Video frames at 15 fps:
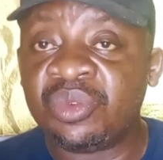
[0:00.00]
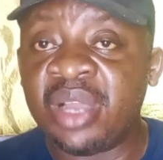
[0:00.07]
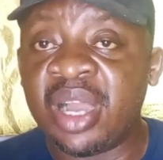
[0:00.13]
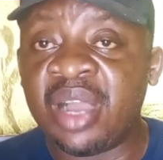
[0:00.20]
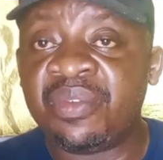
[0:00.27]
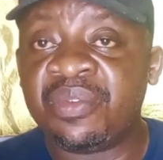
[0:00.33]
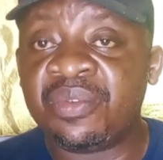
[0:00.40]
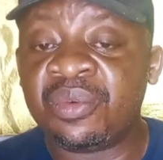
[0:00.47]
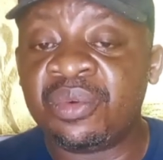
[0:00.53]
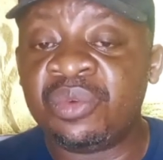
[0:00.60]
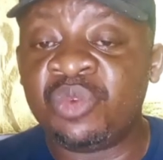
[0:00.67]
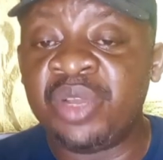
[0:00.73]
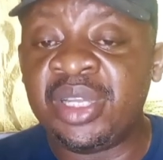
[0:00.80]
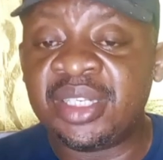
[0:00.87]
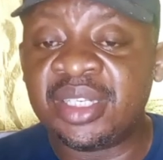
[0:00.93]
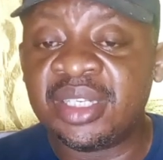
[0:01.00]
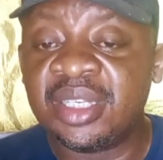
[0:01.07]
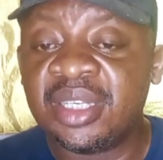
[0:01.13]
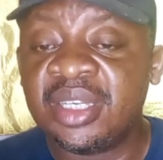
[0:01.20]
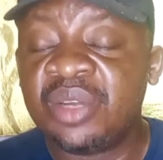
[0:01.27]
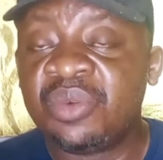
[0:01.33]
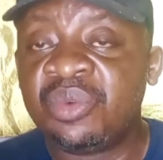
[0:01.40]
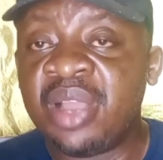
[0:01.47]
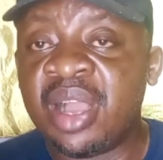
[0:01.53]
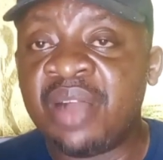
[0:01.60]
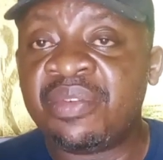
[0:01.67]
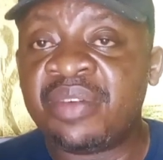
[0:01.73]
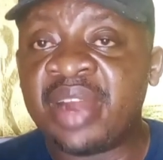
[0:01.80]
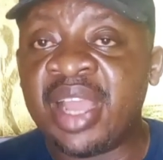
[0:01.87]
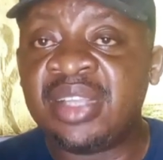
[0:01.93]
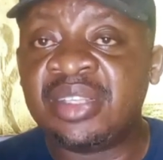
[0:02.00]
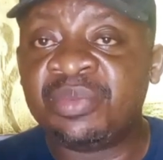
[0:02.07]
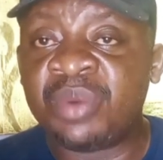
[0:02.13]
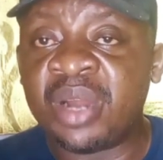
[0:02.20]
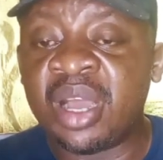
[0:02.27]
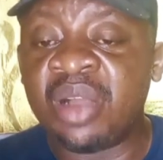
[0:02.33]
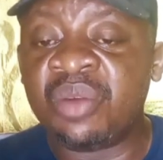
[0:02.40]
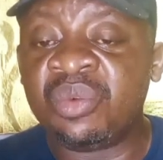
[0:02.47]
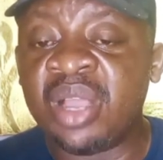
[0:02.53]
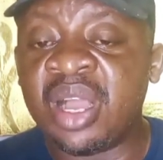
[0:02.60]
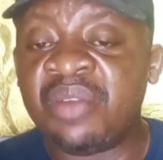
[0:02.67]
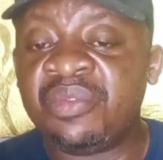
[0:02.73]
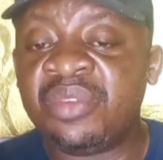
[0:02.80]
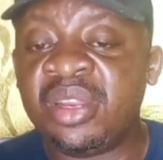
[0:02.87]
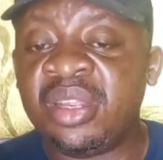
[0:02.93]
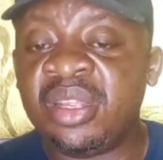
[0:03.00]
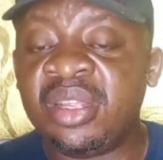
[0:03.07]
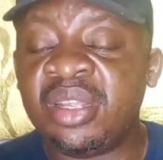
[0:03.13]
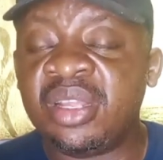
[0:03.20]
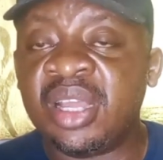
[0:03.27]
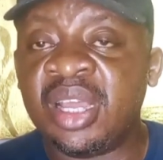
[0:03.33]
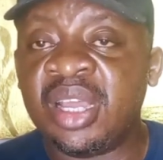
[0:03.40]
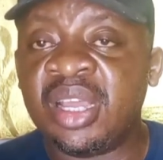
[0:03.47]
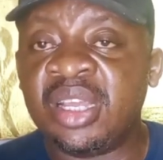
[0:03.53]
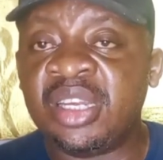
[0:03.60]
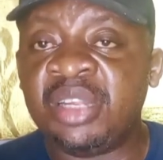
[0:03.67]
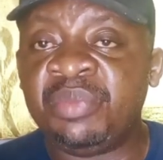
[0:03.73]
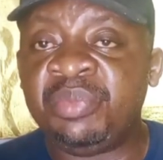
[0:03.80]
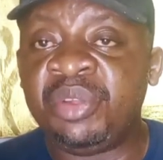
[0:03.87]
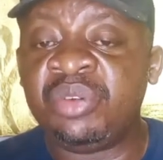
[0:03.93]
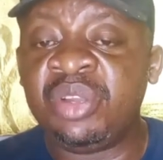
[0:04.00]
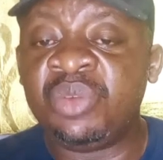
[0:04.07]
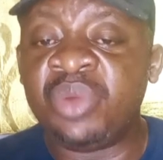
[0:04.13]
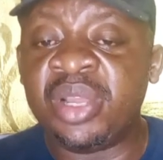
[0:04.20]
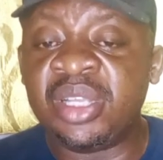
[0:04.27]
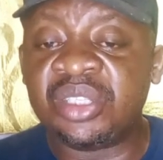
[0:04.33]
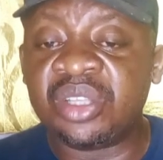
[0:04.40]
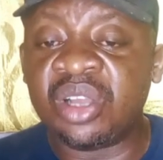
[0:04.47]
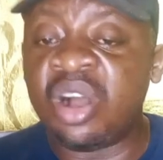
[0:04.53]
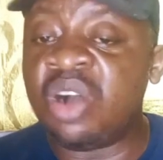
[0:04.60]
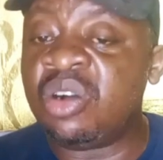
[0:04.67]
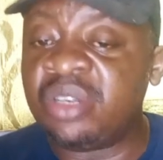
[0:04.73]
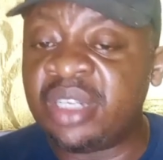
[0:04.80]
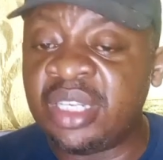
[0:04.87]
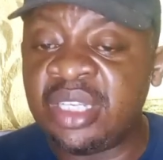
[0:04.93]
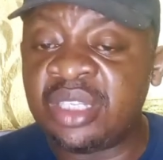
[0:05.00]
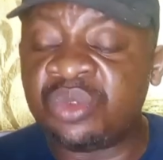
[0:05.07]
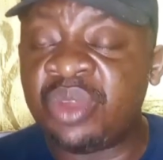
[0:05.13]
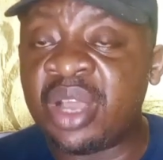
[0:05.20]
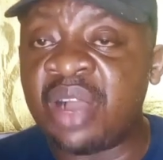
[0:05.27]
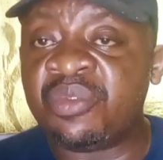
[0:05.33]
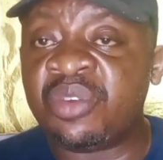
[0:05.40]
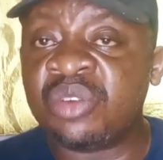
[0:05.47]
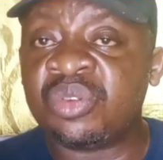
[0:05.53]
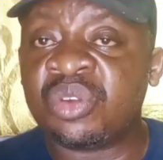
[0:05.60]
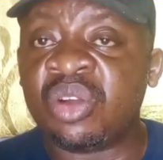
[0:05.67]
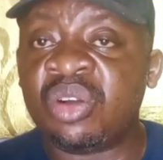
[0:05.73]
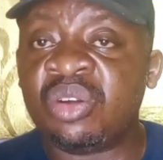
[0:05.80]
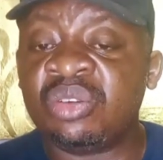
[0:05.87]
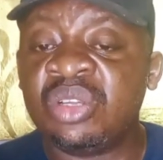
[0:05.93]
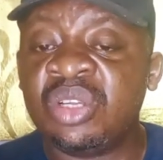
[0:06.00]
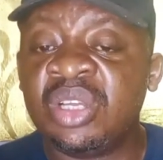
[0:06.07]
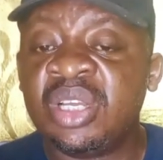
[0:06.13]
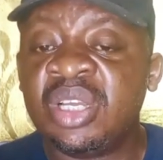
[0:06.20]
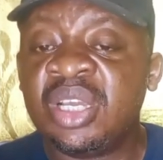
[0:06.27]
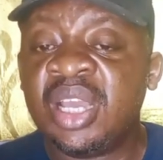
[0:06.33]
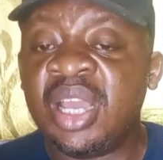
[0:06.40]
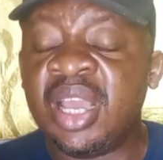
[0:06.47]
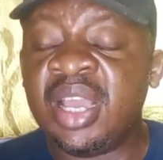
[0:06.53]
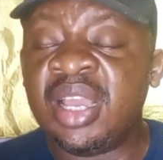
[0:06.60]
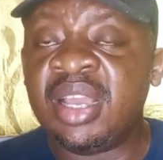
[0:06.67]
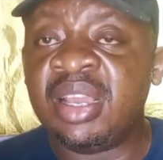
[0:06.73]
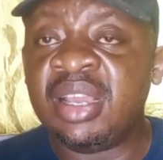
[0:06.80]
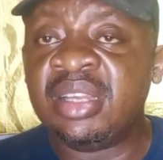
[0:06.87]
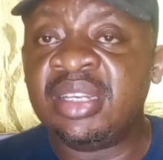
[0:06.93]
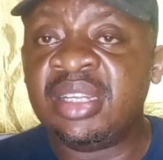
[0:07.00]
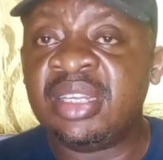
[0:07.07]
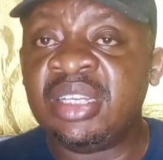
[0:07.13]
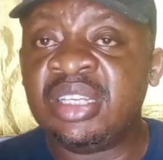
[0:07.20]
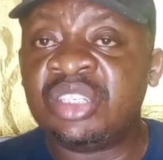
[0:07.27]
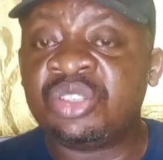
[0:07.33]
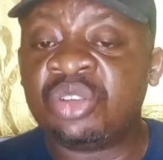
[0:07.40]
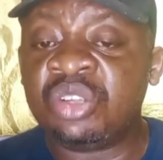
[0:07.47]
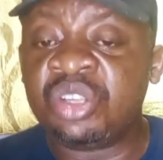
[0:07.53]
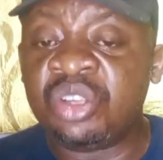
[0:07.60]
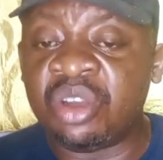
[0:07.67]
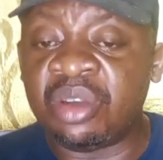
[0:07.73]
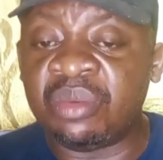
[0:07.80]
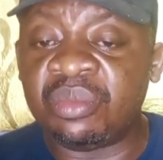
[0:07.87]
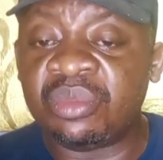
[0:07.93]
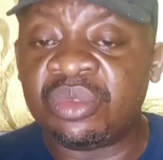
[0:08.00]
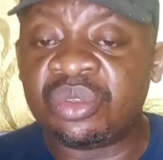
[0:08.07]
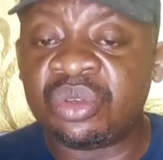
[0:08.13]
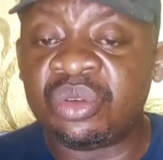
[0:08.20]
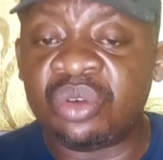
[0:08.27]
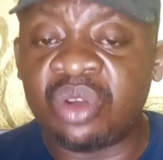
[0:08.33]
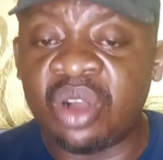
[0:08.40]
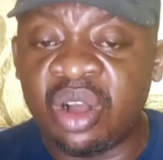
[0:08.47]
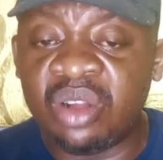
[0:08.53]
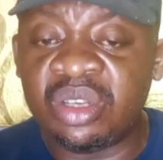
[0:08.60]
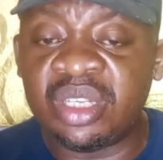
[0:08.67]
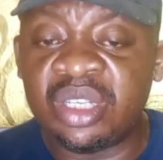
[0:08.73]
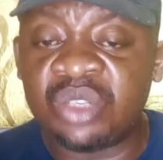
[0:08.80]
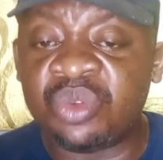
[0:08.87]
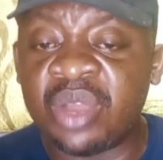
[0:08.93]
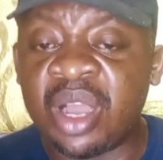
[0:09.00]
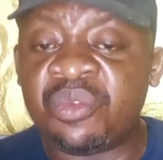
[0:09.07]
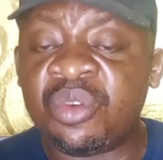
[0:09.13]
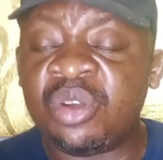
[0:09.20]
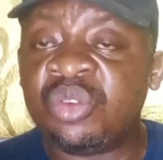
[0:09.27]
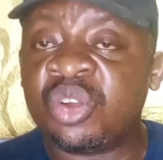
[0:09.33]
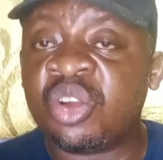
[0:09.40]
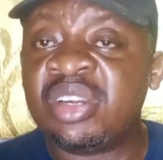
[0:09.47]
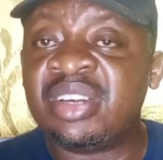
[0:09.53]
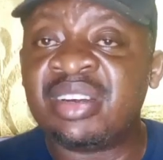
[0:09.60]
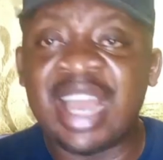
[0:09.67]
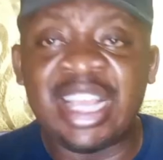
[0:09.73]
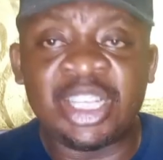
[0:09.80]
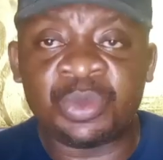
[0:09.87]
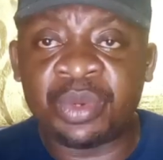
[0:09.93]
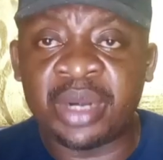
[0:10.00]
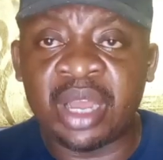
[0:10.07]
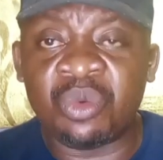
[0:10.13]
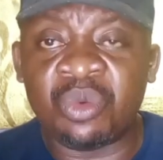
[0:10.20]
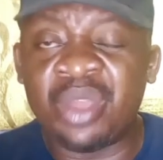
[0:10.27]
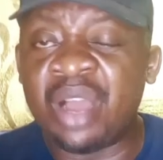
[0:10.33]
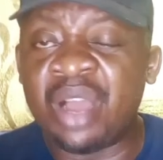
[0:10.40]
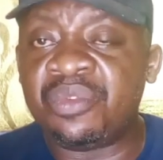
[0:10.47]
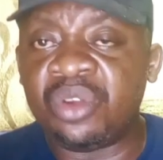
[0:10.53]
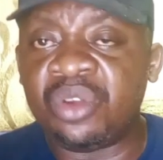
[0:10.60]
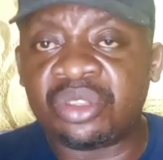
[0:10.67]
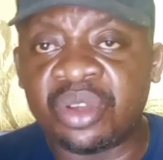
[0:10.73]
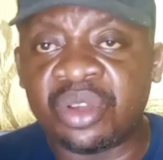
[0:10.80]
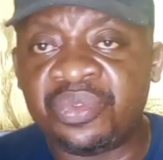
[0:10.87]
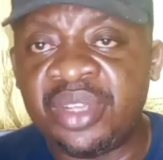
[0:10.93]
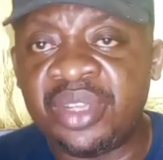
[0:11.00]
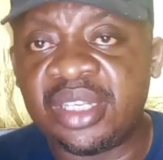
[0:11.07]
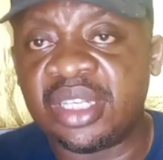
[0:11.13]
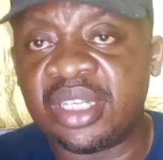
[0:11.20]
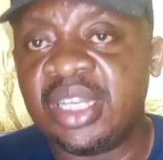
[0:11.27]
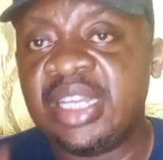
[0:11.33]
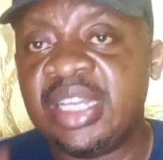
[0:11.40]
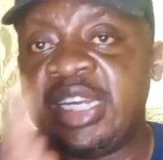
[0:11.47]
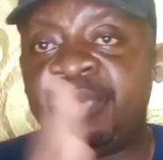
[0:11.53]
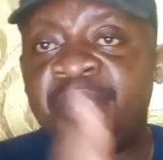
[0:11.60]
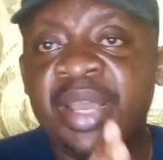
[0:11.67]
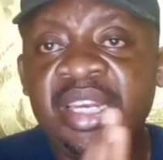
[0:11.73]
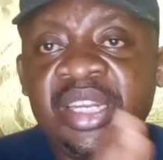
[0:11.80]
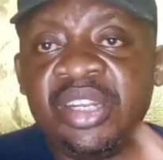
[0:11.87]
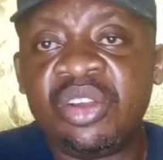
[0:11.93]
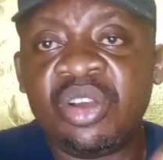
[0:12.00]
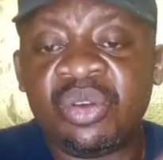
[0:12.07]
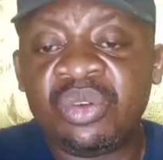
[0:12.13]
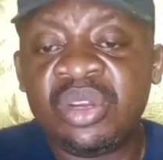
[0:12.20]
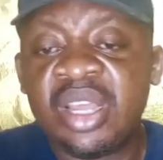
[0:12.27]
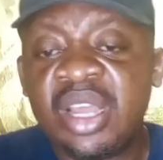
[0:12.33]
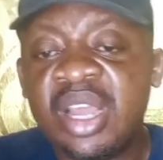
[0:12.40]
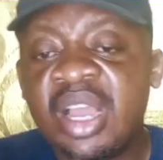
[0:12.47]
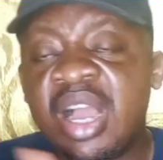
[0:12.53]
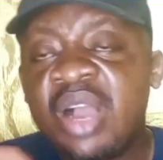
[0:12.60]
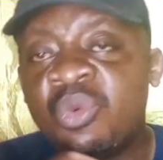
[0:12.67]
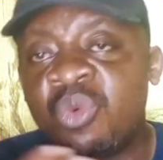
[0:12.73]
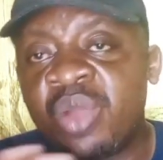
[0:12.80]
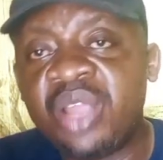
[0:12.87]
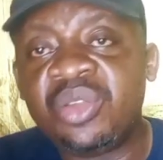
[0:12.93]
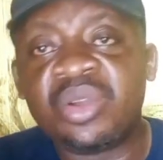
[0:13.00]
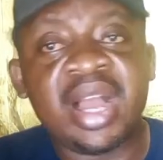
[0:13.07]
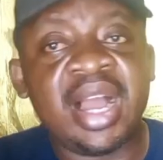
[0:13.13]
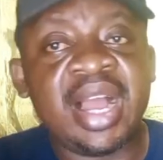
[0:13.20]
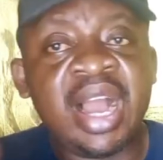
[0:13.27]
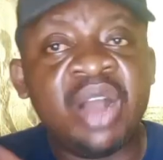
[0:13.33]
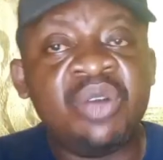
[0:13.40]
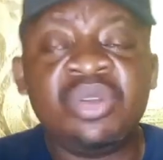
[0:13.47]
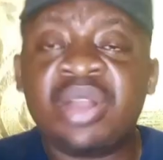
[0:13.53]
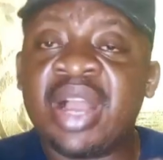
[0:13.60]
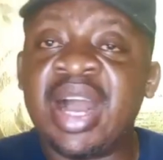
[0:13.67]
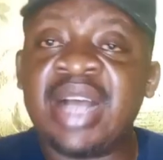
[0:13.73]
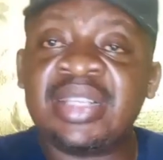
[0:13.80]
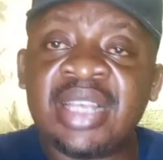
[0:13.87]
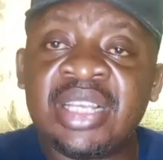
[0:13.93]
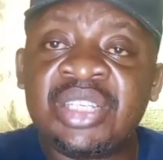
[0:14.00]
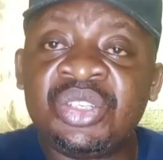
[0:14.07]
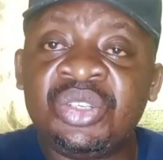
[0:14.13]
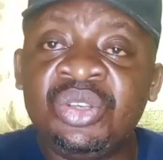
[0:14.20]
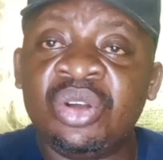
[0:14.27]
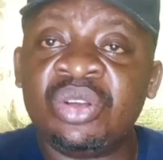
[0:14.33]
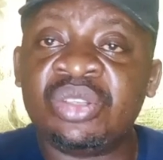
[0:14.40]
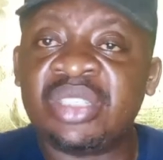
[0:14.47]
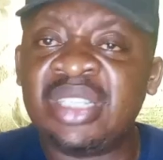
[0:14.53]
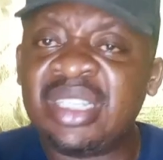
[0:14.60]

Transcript: We have wheat. We have rice brown. We have the beauty waste. All these we have what we call the sorghum. So all these we have what we call the rice brown. We have a lot of it, depending on where you can, how you can access yours.